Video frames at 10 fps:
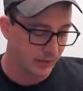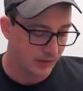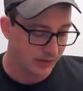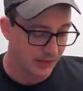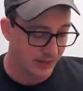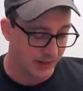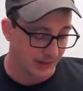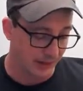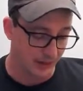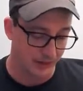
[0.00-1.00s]
say
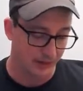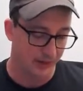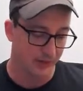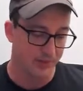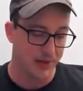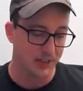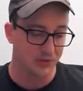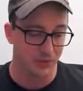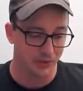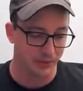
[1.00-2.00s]
like
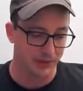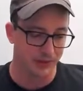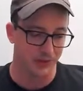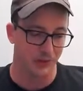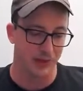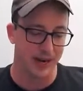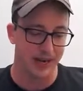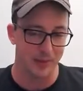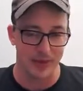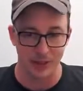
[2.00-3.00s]
mouse movements or
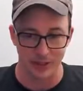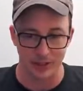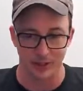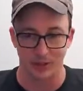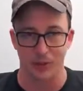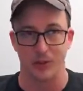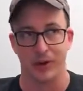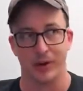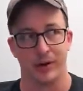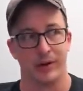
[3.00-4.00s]
animations
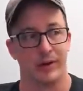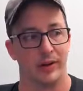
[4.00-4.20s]
or